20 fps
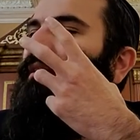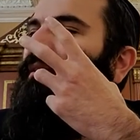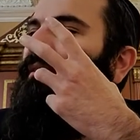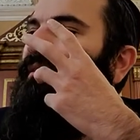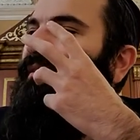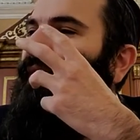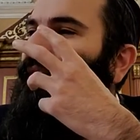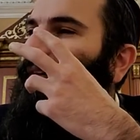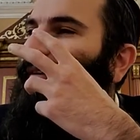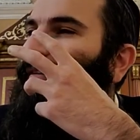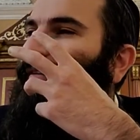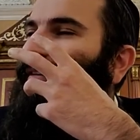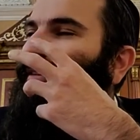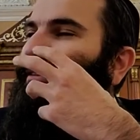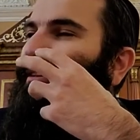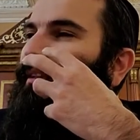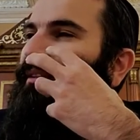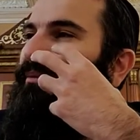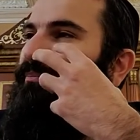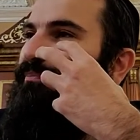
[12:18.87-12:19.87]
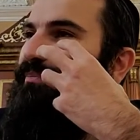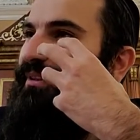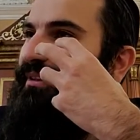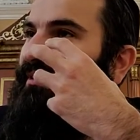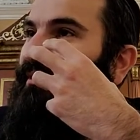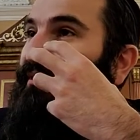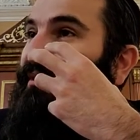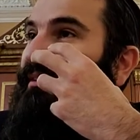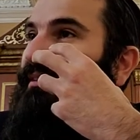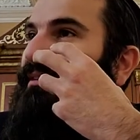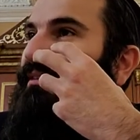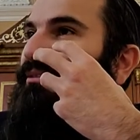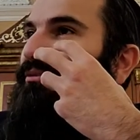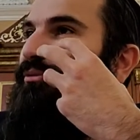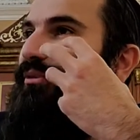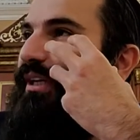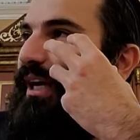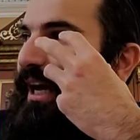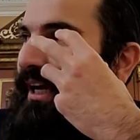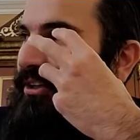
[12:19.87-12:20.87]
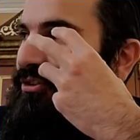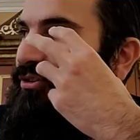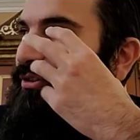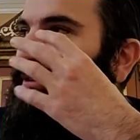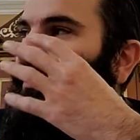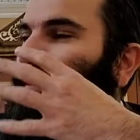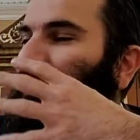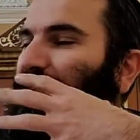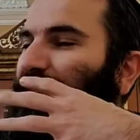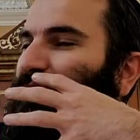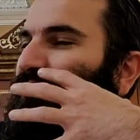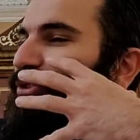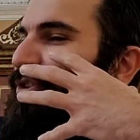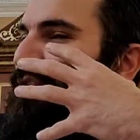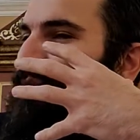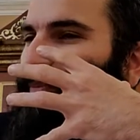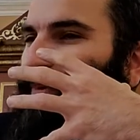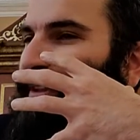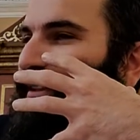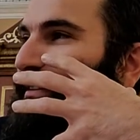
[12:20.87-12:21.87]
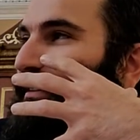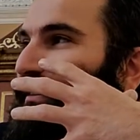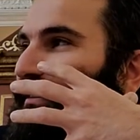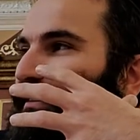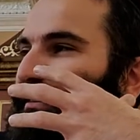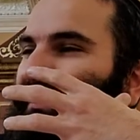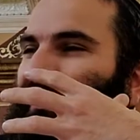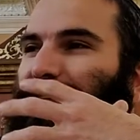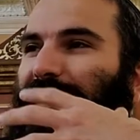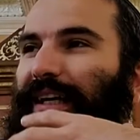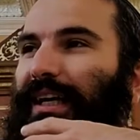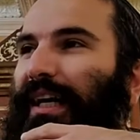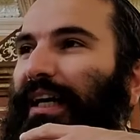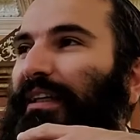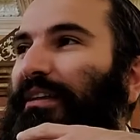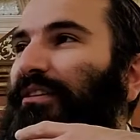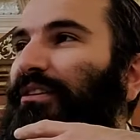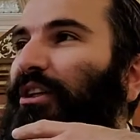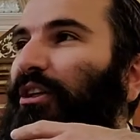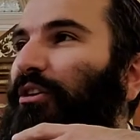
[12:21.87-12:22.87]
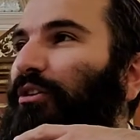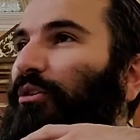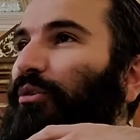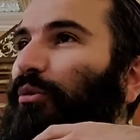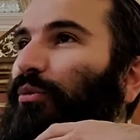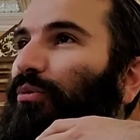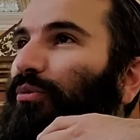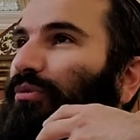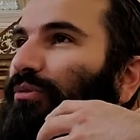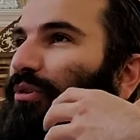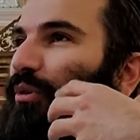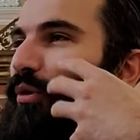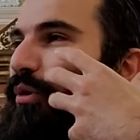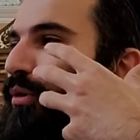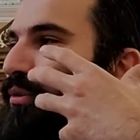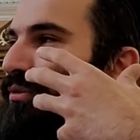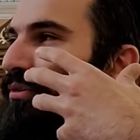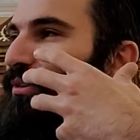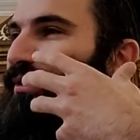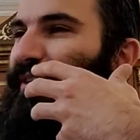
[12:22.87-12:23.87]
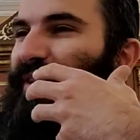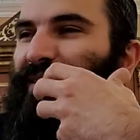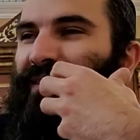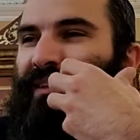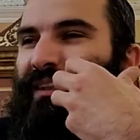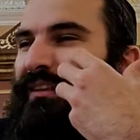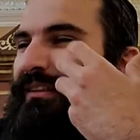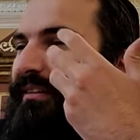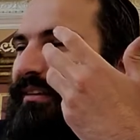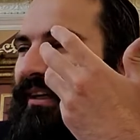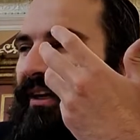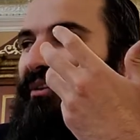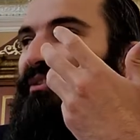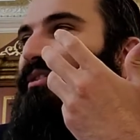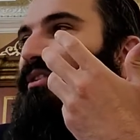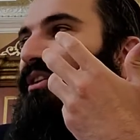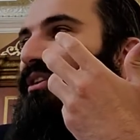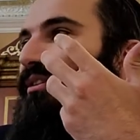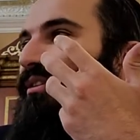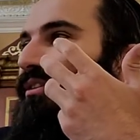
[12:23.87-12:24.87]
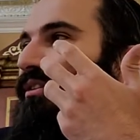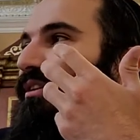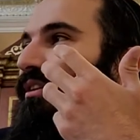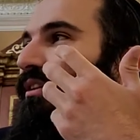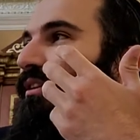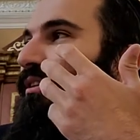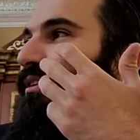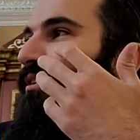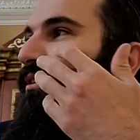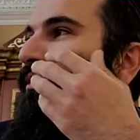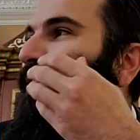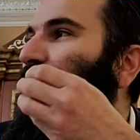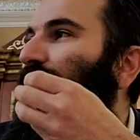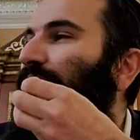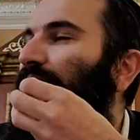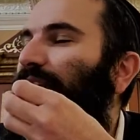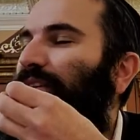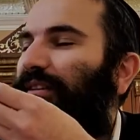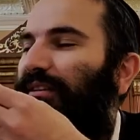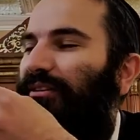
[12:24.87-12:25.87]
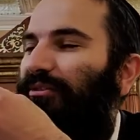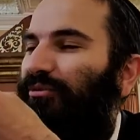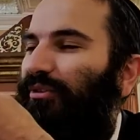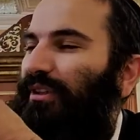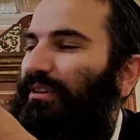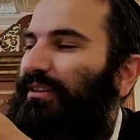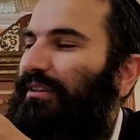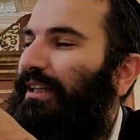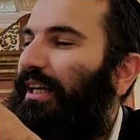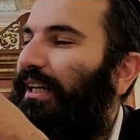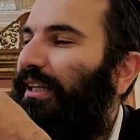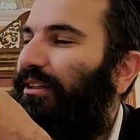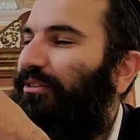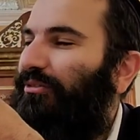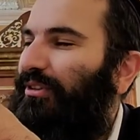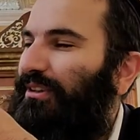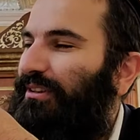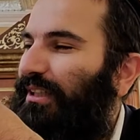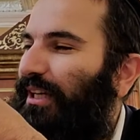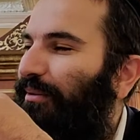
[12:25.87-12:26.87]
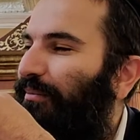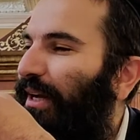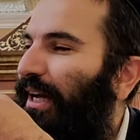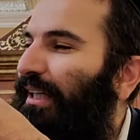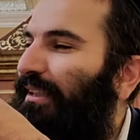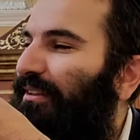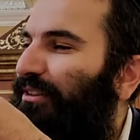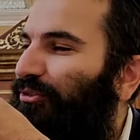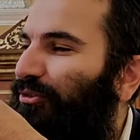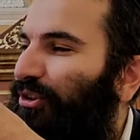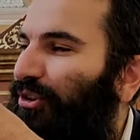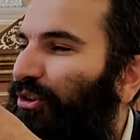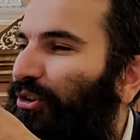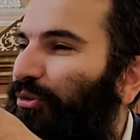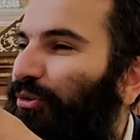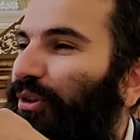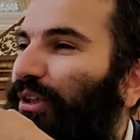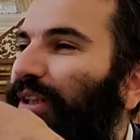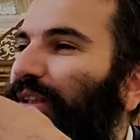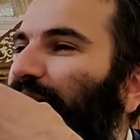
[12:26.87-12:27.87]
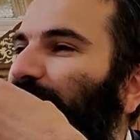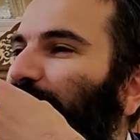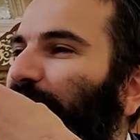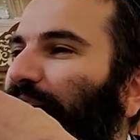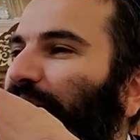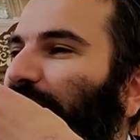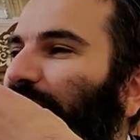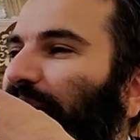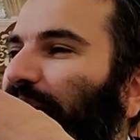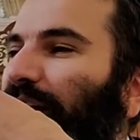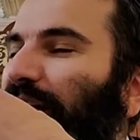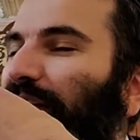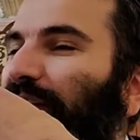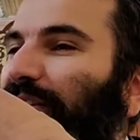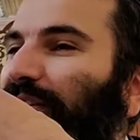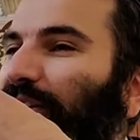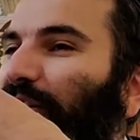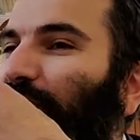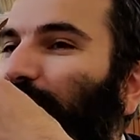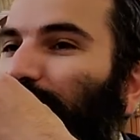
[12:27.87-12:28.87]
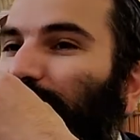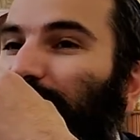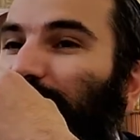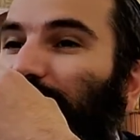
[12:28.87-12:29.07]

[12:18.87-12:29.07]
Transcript: There is a business reaction. That's just business. The guy who's the older doesn't need the guy who's younger. I'm answering you. He's making it on his own.